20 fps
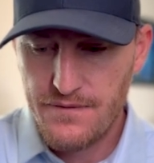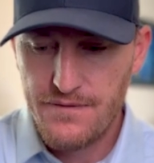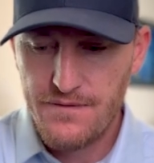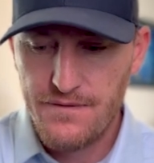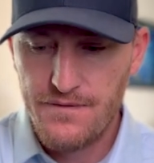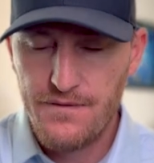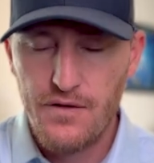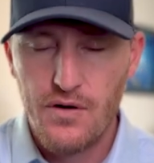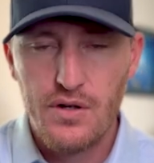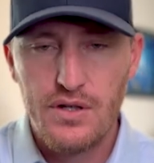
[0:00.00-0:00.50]

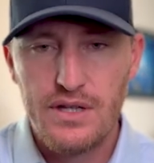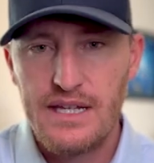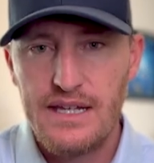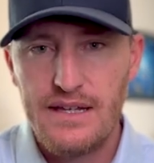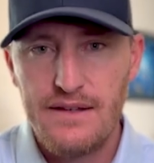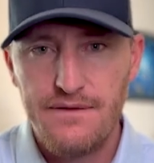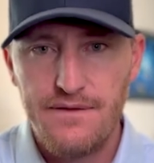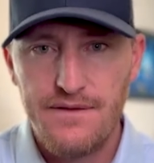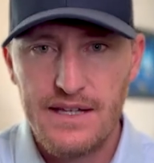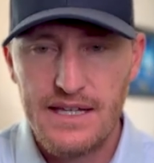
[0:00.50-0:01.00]

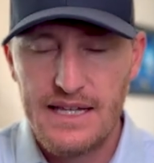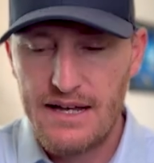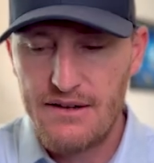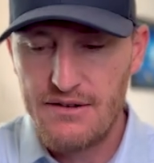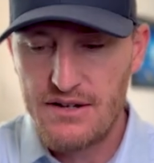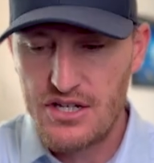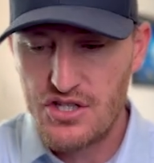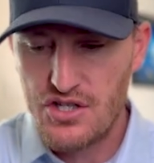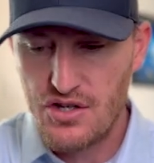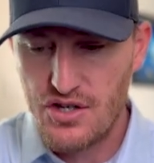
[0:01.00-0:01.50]
fully fill out,
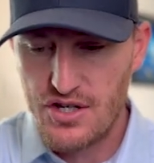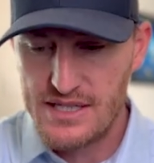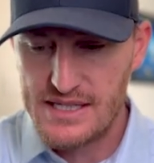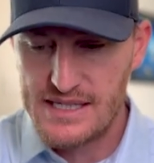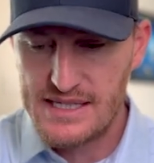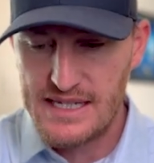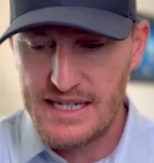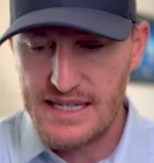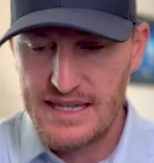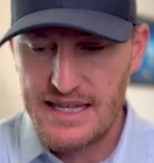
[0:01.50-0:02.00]
because you could
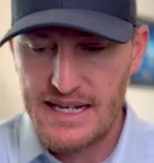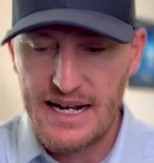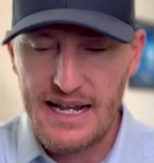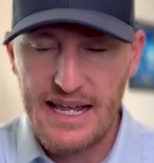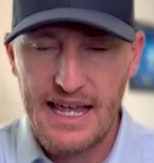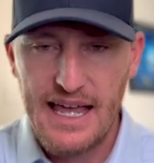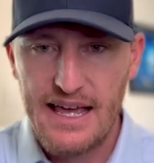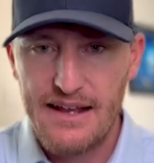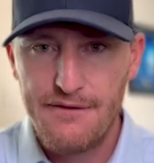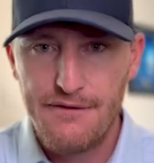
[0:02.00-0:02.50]
see that I
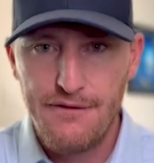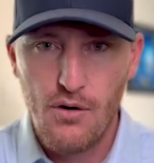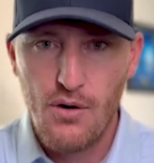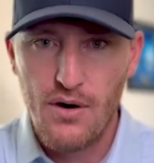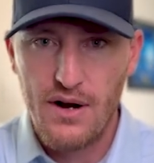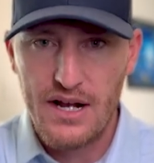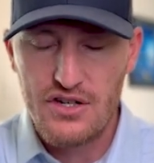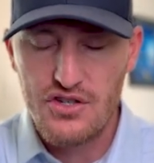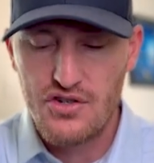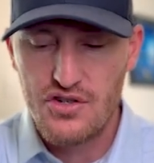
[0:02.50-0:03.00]
had
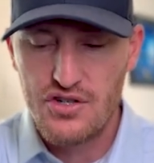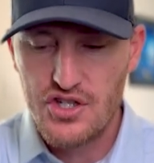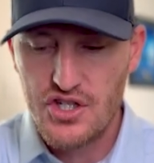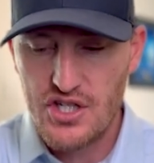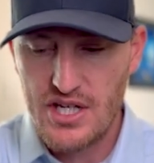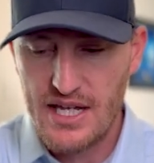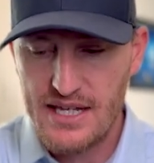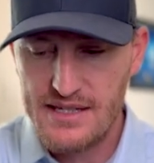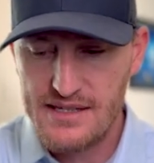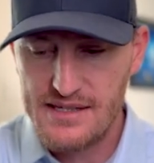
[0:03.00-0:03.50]
4 extra
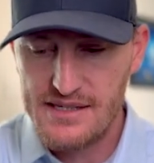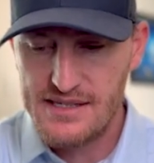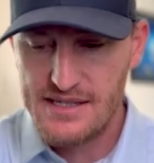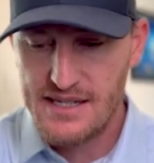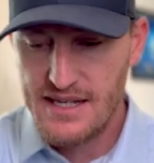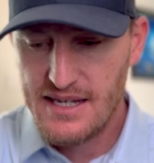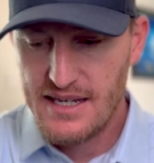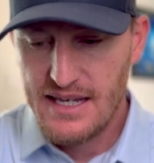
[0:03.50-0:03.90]
gens.